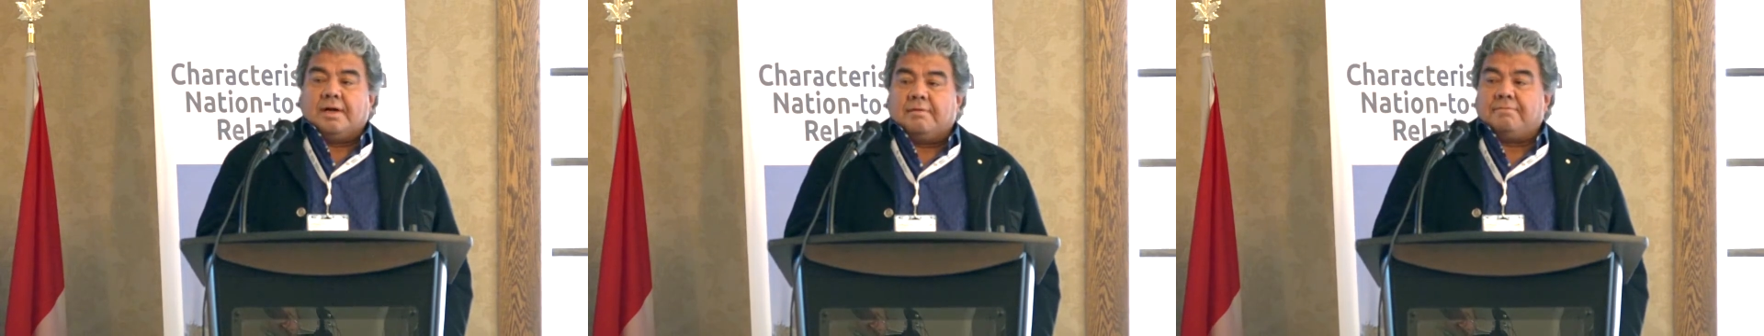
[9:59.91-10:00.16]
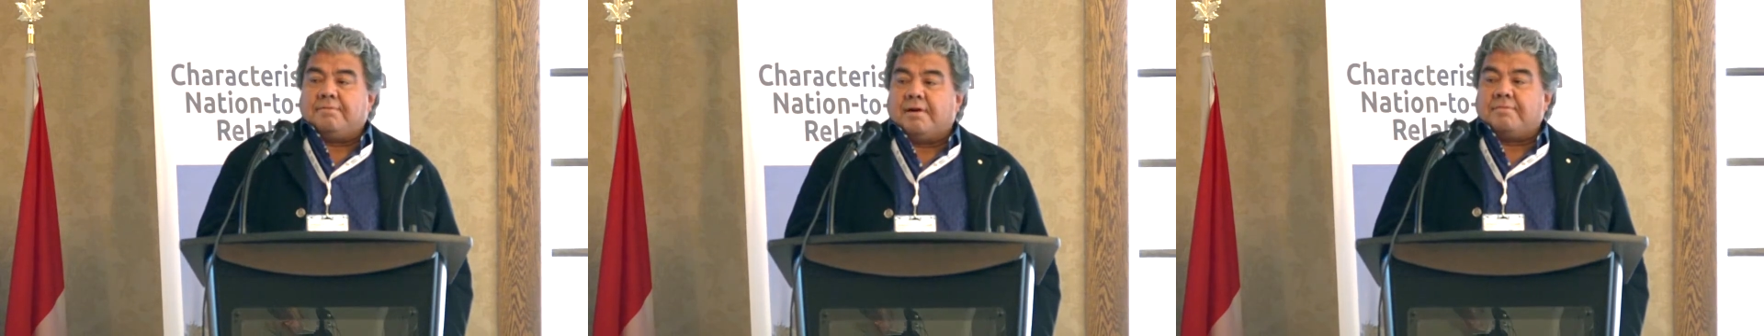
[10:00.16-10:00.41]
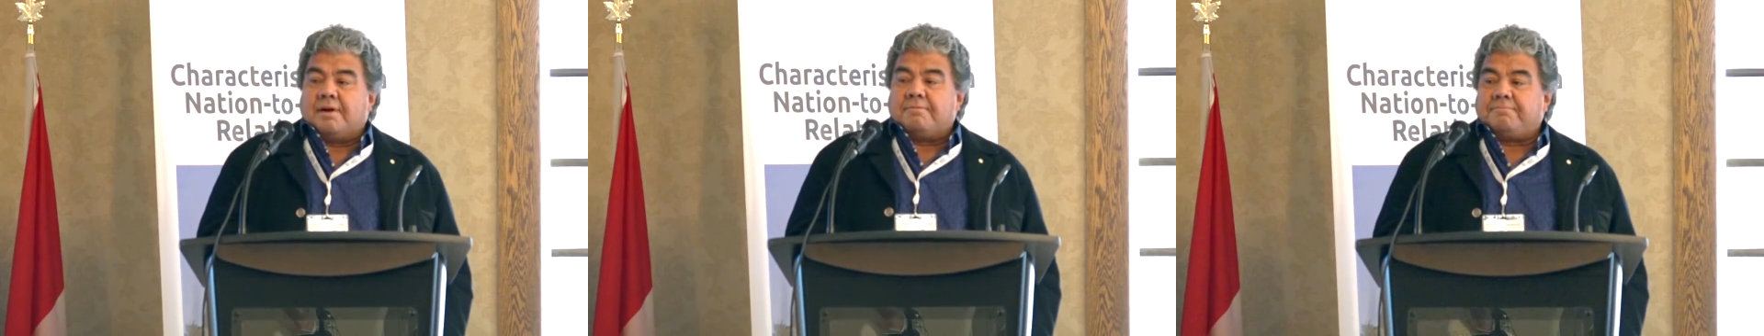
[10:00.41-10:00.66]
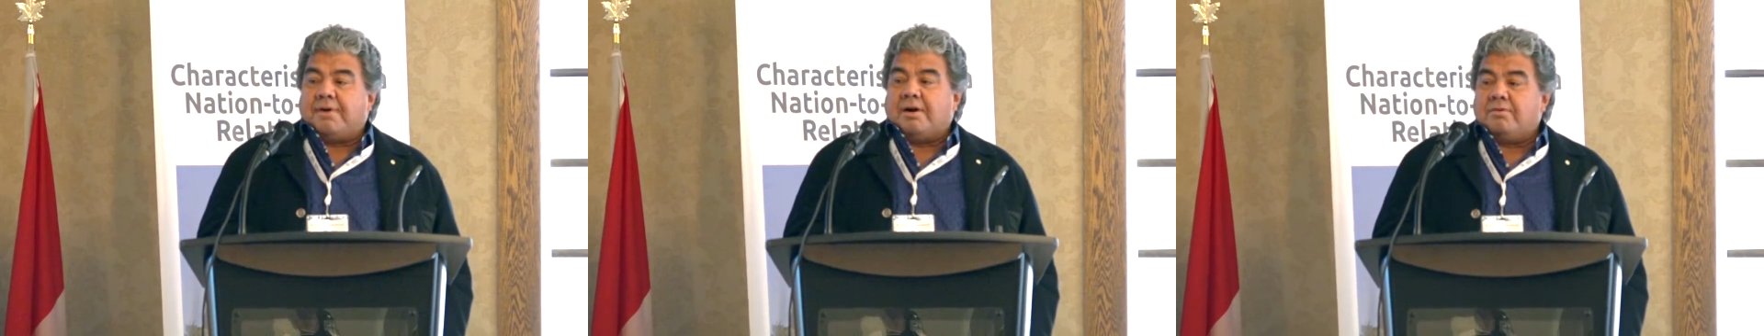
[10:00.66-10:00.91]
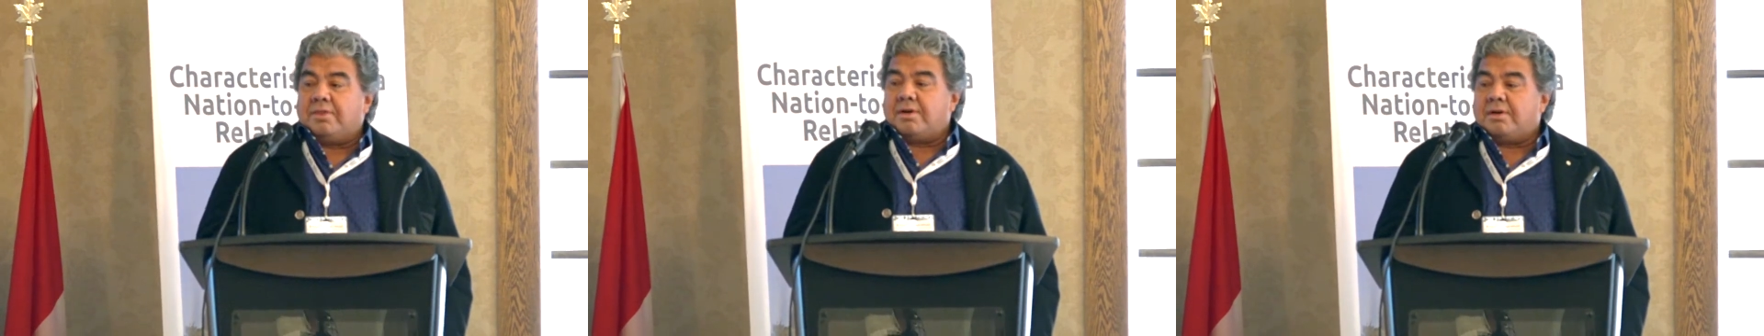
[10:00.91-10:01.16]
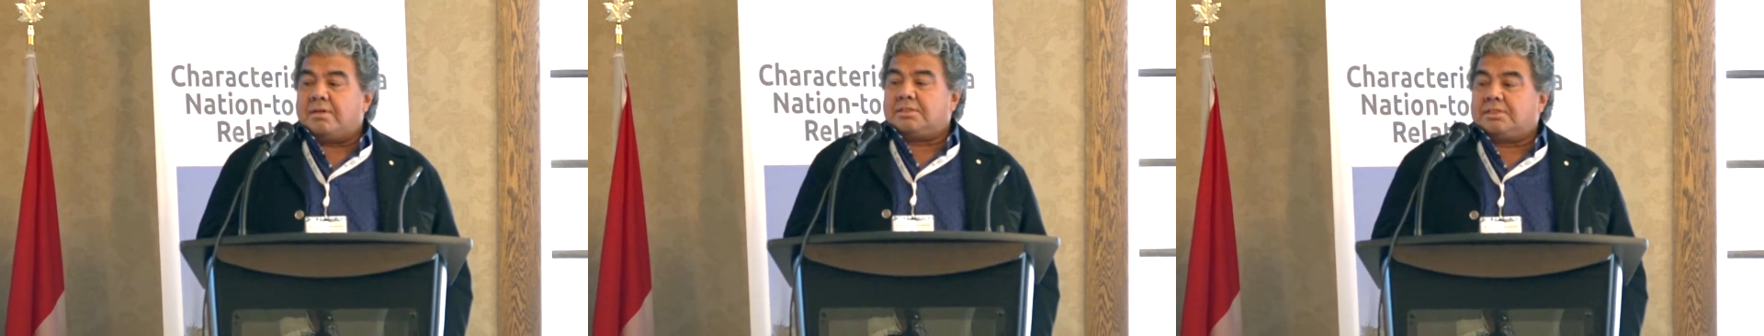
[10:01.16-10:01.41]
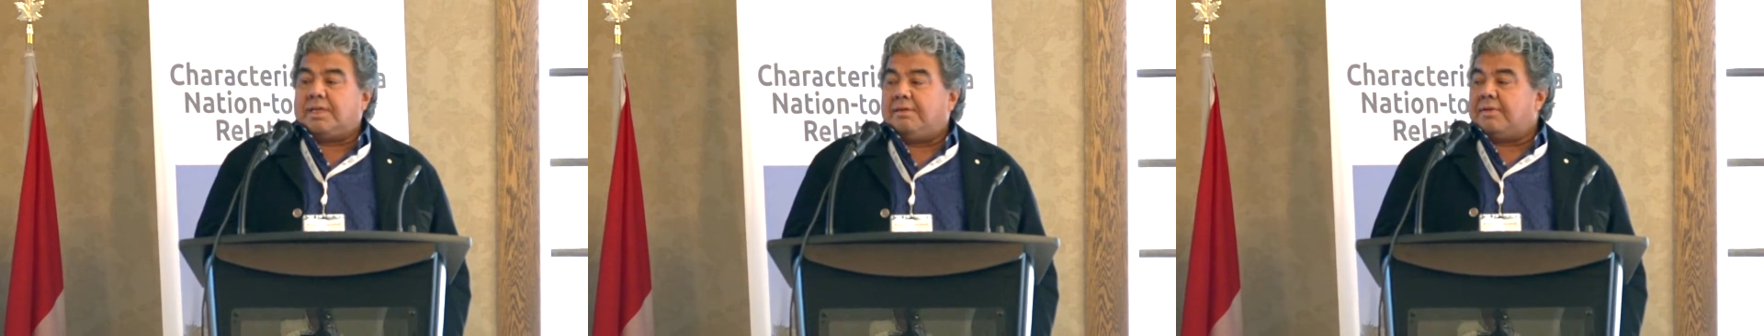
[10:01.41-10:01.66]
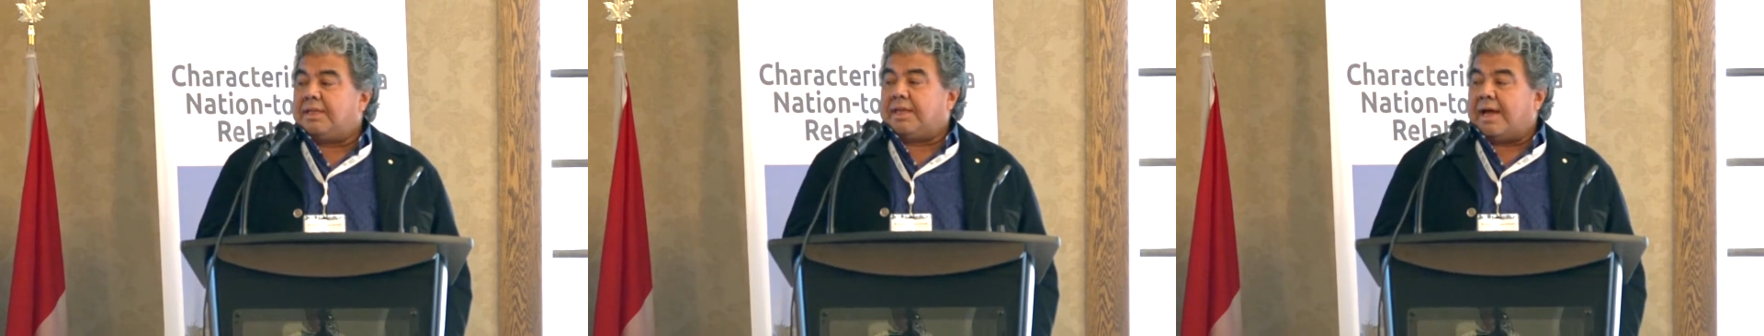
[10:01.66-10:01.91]
of our founder,
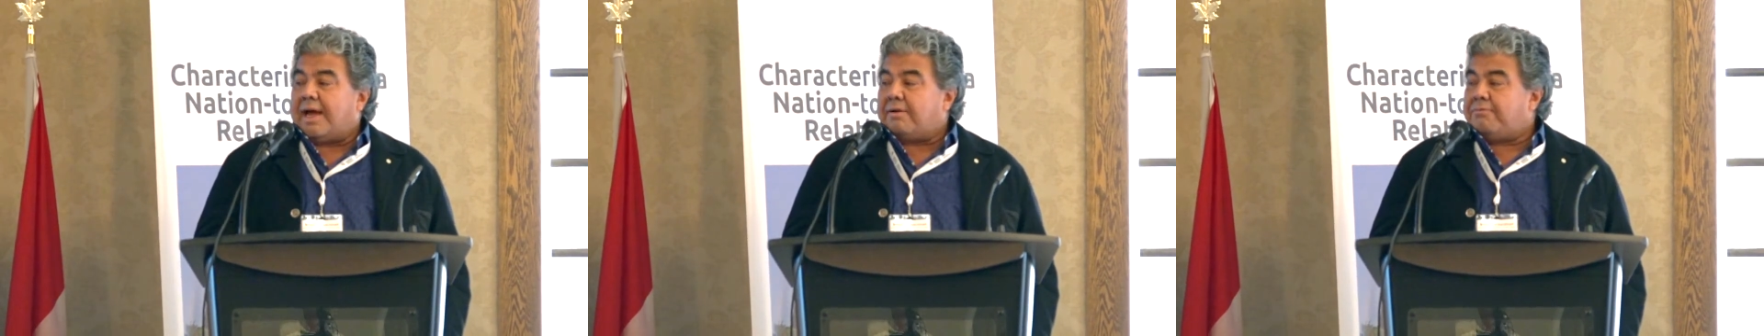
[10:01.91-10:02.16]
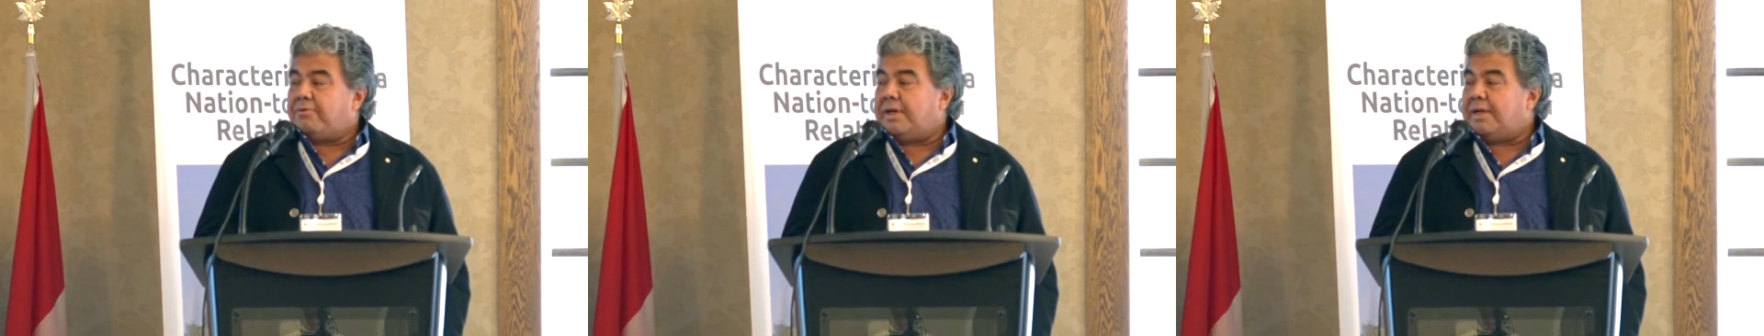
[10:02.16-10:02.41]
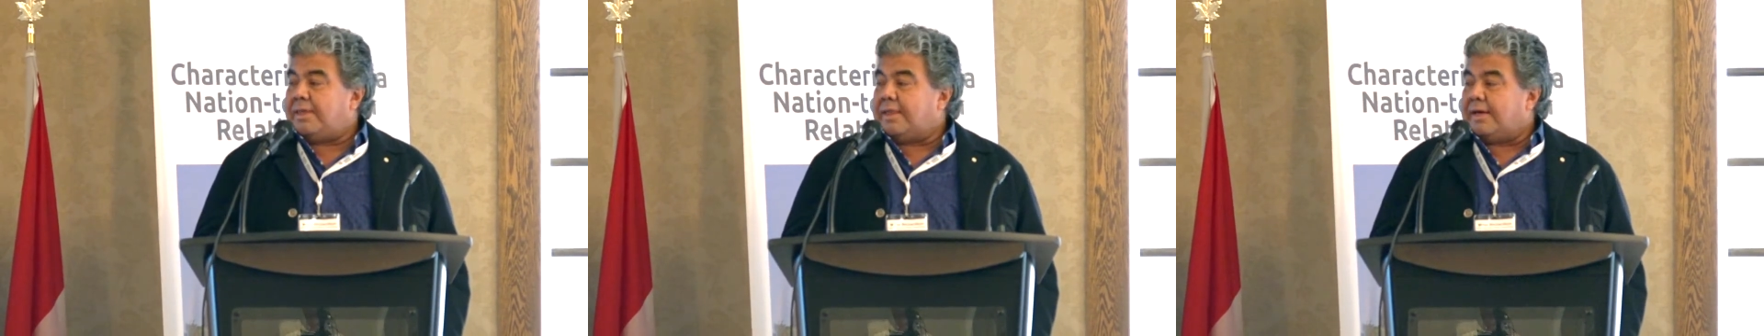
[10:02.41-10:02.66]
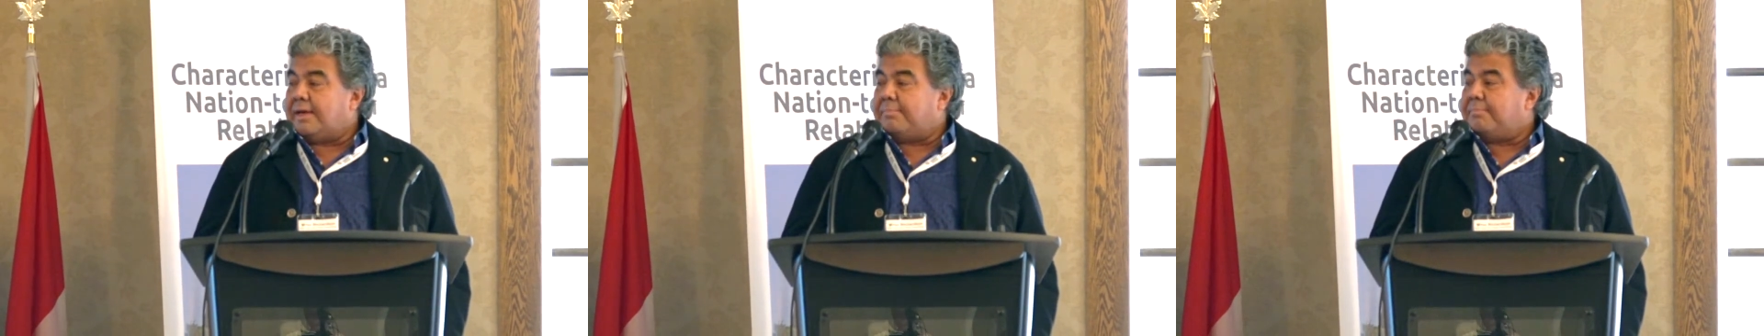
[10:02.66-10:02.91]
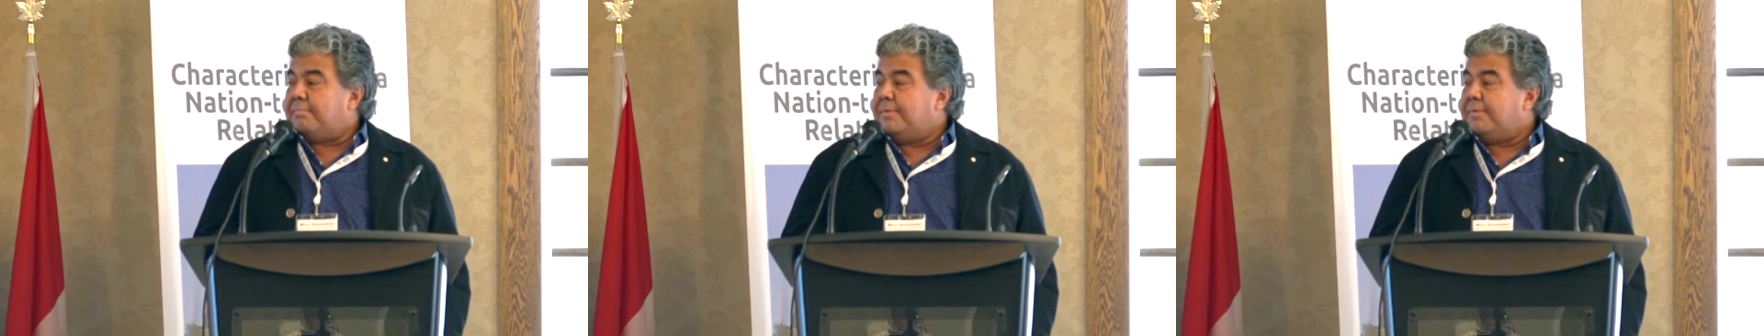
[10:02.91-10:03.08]
Stephen Catfee, the